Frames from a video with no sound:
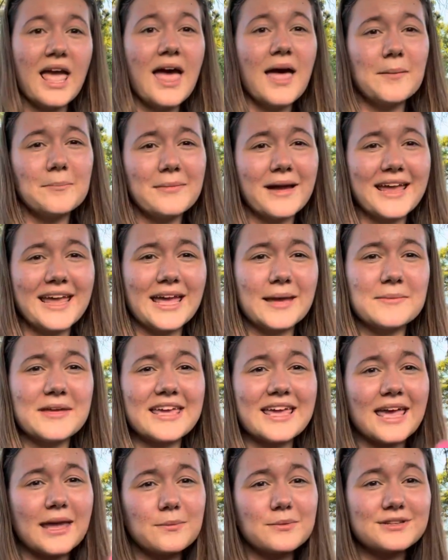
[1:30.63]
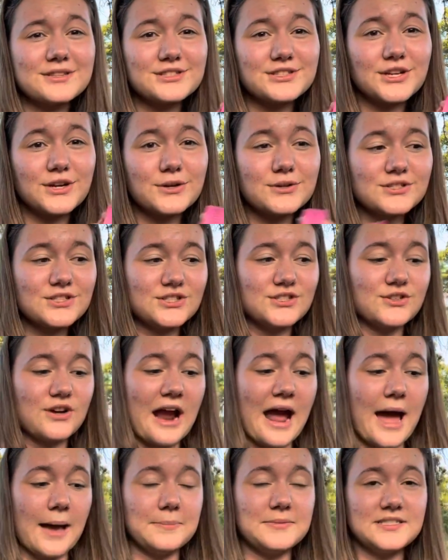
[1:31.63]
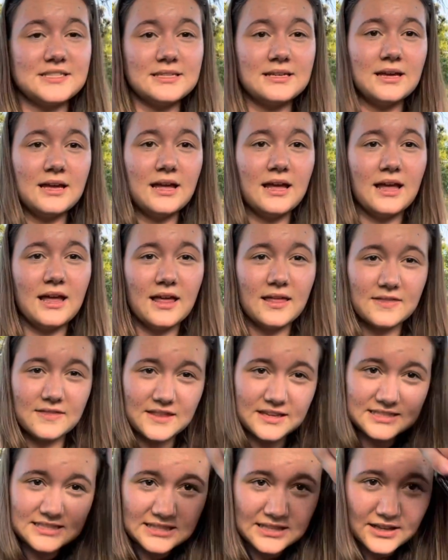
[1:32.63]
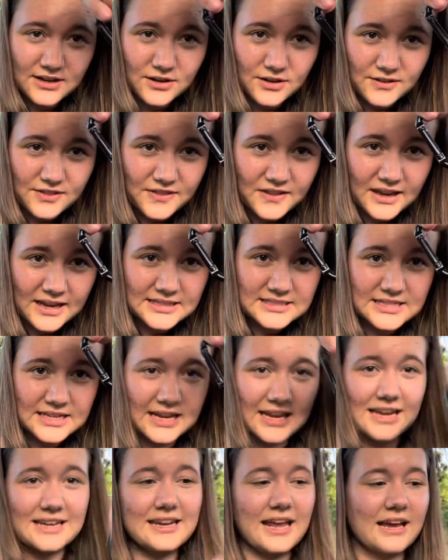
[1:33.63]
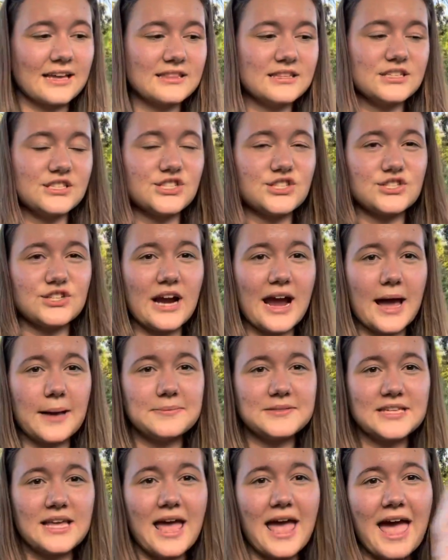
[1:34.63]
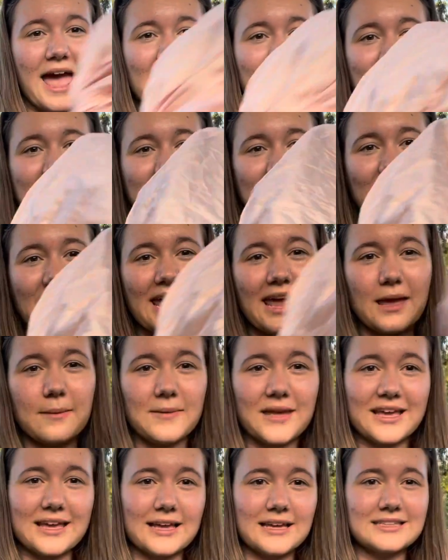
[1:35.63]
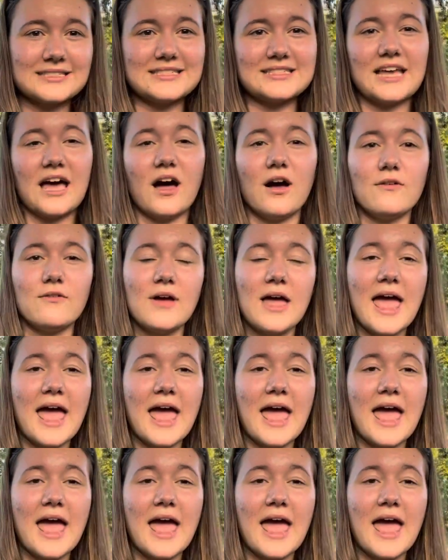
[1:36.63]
My hammock came with two straps, this little thing to connect the straps, and then the hammock itself.